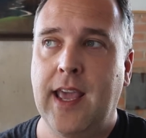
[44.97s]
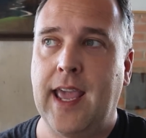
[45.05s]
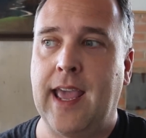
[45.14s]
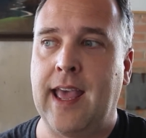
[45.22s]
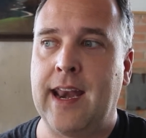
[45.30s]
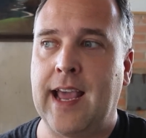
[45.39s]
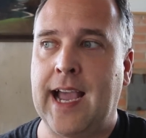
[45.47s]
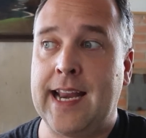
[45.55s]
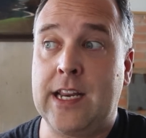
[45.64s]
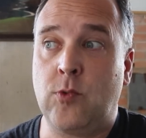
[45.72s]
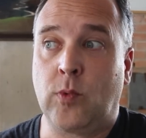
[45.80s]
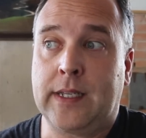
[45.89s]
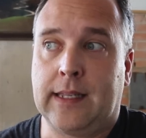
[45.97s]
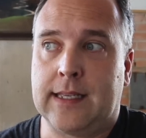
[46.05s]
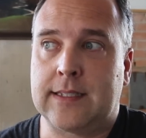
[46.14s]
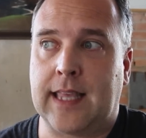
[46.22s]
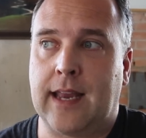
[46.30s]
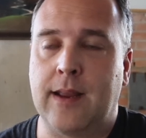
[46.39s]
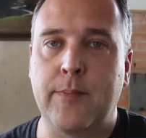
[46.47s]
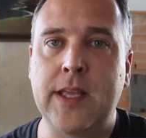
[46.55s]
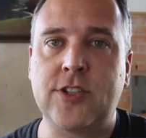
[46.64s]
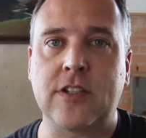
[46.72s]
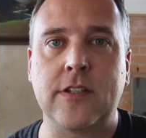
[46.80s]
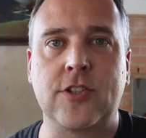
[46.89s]
And I didn't realize that, and I
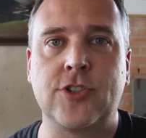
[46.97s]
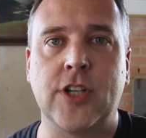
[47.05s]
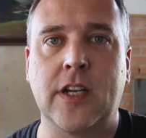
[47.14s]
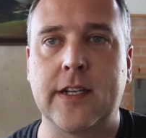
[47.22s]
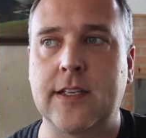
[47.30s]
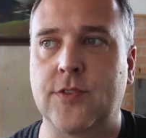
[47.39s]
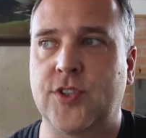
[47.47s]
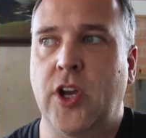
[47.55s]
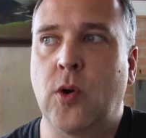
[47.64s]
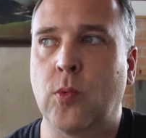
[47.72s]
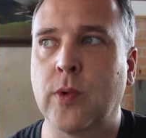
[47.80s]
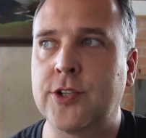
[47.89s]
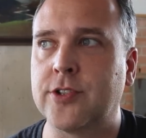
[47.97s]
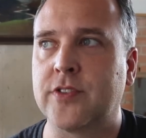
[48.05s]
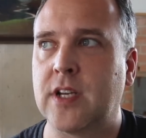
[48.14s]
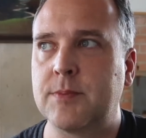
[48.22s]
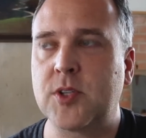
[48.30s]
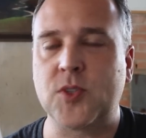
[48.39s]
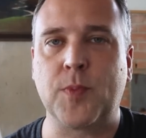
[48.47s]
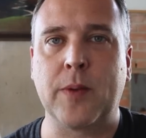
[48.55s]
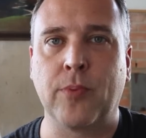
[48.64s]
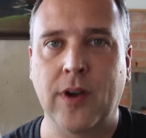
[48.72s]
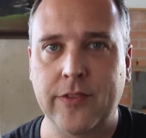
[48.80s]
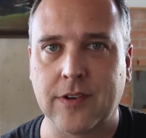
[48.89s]
mentioned it to John, and he goes, oh, Richard Thompson's my
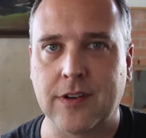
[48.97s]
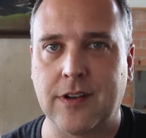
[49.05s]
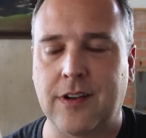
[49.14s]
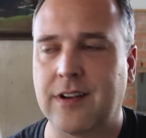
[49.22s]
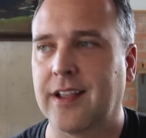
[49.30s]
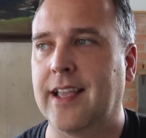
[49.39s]
brother-in-law.